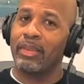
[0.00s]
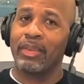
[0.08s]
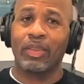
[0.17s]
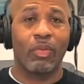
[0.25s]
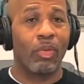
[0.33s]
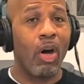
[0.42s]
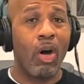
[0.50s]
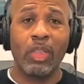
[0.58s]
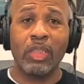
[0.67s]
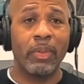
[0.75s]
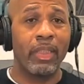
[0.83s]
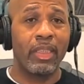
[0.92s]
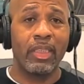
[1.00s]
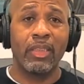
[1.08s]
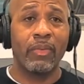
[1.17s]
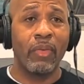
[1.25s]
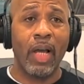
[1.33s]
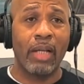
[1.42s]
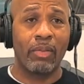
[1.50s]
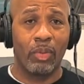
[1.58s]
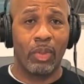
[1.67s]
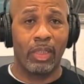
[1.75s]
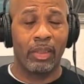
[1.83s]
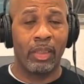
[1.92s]
it's going to always be easy to find
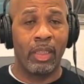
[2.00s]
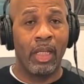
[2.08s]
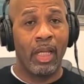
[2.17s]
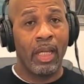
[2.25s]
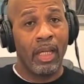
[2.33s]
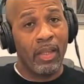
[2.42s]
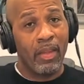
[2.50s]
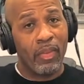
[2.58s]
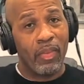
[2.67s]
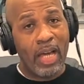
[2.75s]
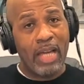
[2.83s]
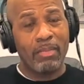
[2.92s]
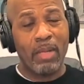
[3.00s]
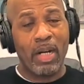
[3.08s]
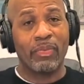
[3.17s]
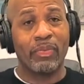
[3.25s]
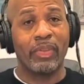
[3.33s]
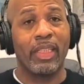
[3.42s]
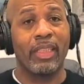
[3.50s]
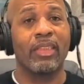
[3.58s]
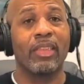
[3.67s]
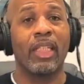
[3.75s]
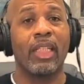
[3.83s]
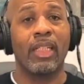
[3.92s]
one. That, my
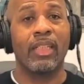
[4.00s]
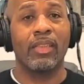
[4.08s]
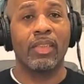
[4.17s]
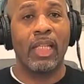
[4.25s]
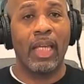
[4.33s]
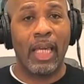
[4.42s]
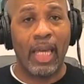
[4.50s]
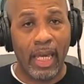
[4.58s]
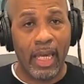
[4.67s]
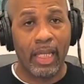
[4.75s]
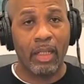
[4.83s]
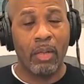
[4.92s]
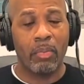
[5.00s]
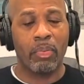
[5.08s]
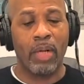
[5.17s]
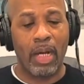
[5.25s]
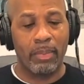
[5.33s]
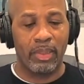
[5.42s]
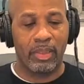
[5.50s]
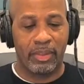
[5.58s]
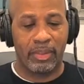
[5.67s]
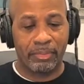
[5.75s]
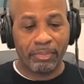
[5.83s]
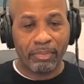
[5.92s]
friends, is a
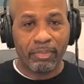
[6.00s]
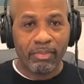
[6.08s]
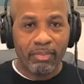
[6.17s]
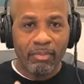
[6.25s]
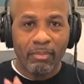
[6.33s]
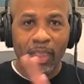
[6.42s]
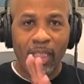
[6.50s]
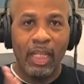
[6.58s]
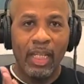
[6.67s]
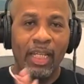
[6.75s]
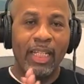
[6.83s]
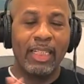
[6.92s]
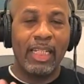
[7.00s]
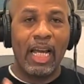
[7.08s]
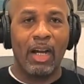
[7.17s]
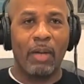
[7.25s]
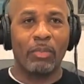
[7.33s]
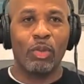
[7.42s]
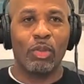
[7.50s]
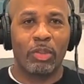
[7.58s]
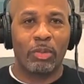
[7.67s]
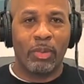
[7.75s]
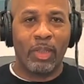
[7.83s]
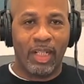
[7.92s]
promise. Now, I'm doing
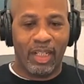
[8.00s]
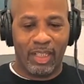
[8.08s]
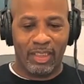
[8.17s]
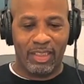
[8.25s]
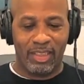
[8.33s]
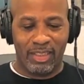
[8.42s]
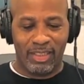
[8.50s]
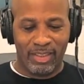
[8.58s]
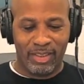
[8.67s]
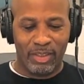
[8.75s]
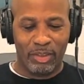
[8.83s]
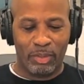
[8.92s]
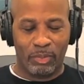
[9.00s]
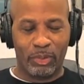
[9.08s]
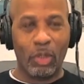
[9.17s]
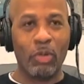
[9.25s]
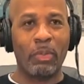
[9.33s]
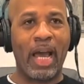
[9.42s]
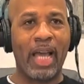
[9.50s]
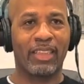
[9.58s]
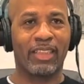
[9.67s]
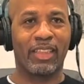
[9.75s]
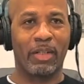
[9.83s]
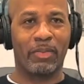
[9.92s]
some throwback
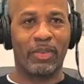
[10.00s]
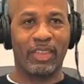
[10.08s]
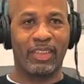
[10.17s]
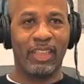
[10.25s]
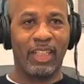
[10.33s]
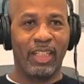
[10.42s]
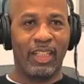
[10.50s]
stuff because